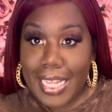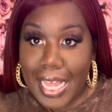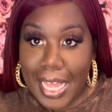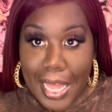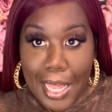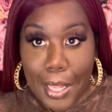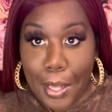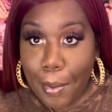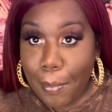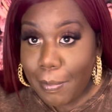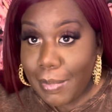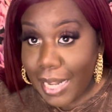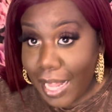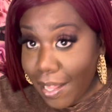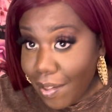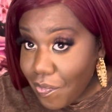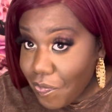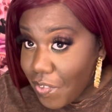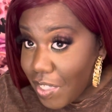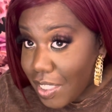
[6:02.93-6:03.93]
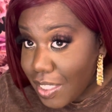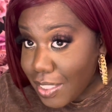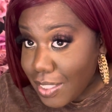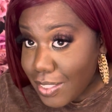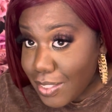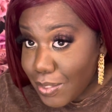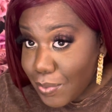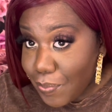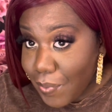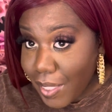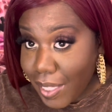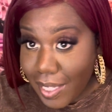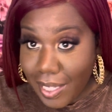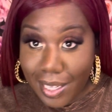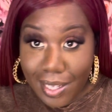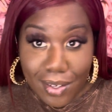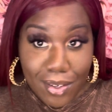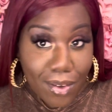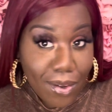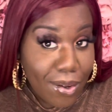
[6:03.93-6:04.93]
I am not feeling this wig
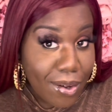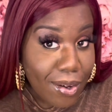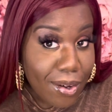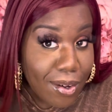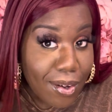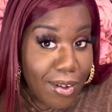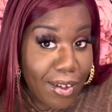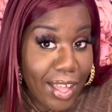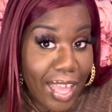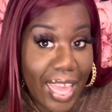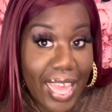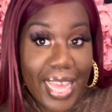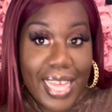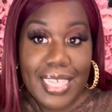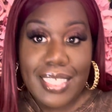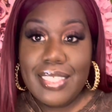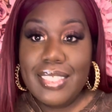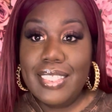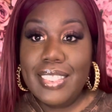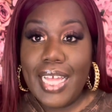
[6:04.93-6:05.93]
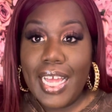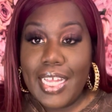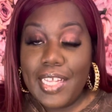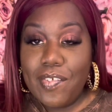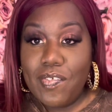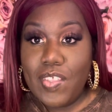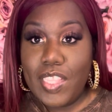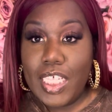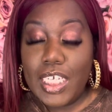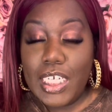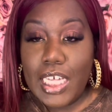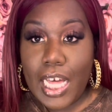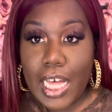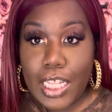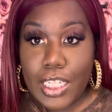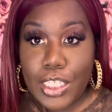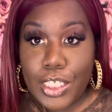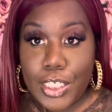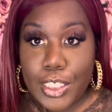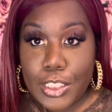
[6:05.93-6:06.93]
at all. It's not even the
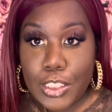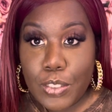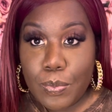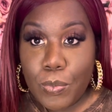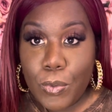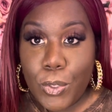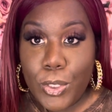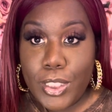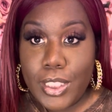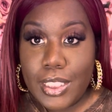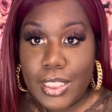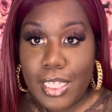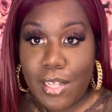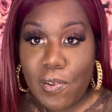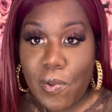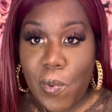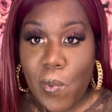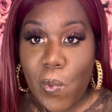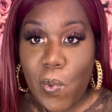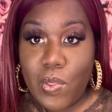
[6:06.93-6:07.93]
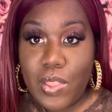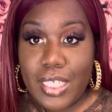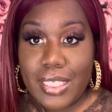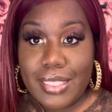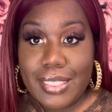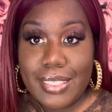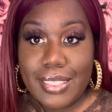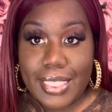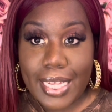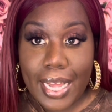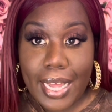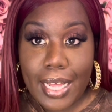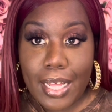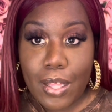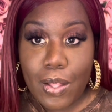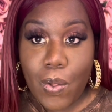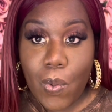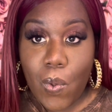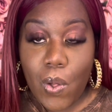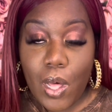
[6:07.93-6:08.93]
color, it's more so the
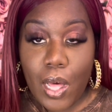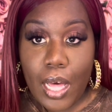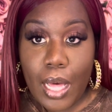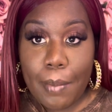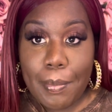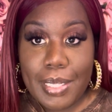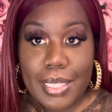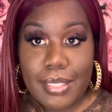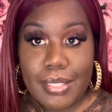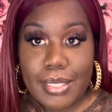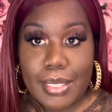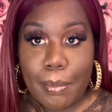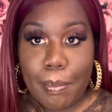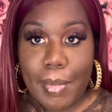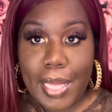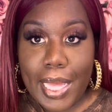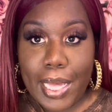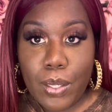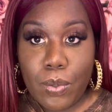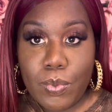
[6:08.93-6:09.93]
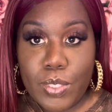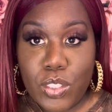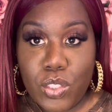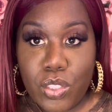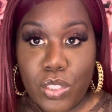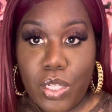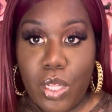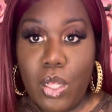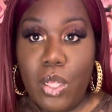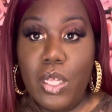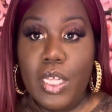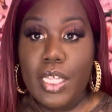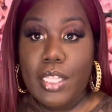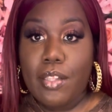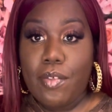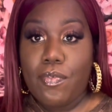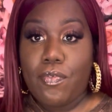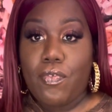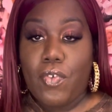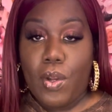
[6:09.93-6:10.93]
style, because the back was long
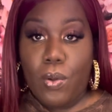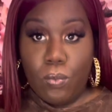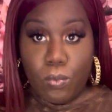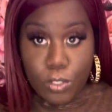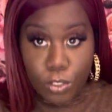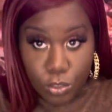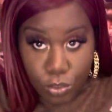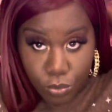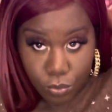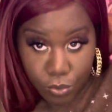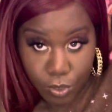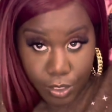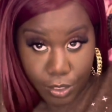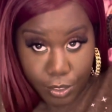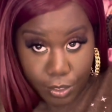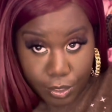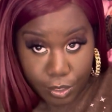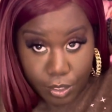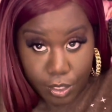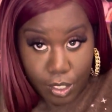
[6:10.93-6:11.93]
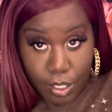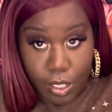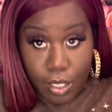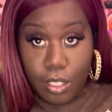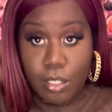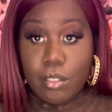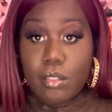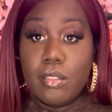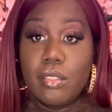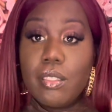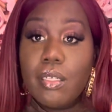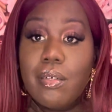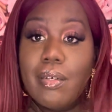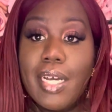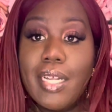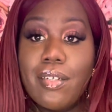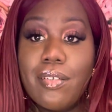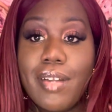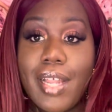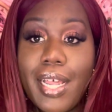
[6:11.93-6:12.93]
and the front was shorter. So
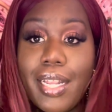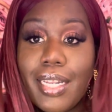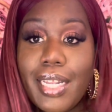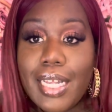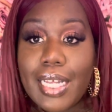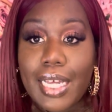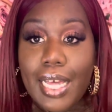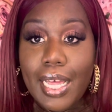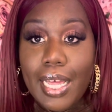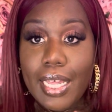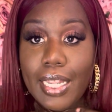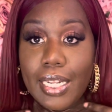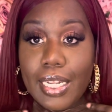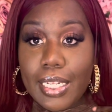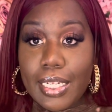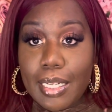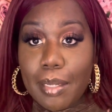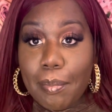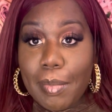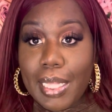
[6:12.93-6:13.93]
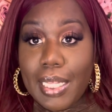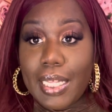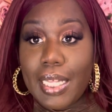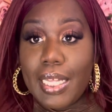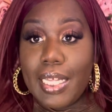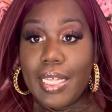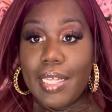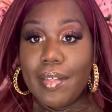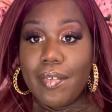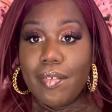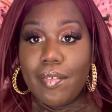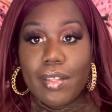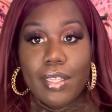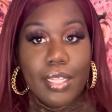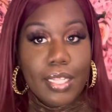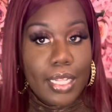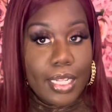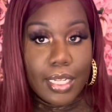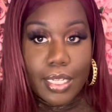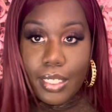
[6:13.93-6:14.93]
I tried to cut it to make it
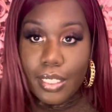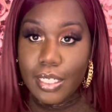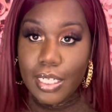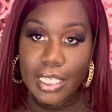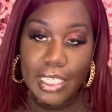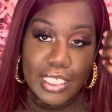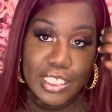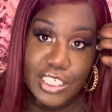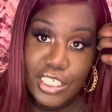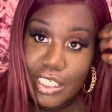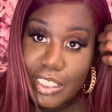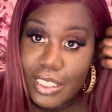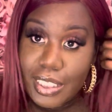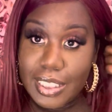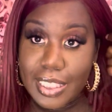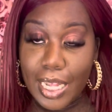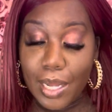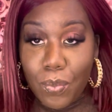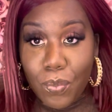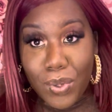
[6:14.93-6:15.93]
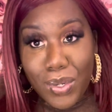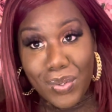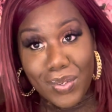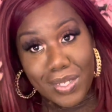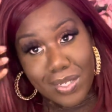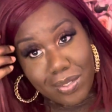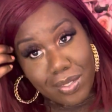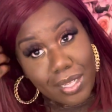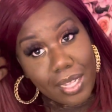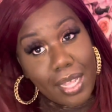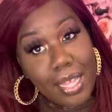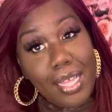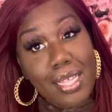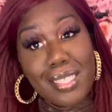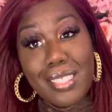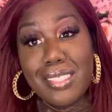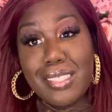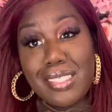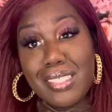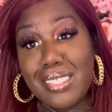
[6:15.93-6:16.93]
even, and it's just not working.
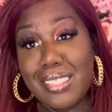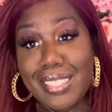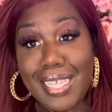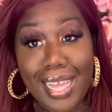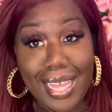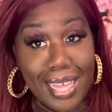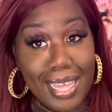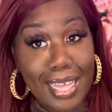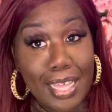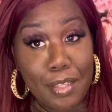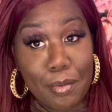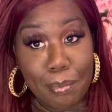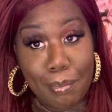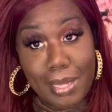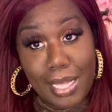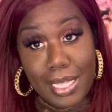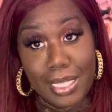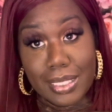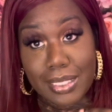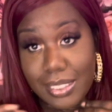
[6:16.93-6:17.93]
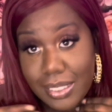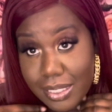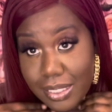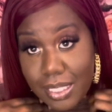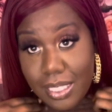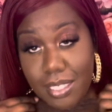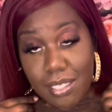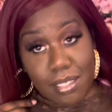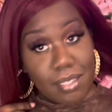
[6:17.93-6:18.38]
This is a hot mess.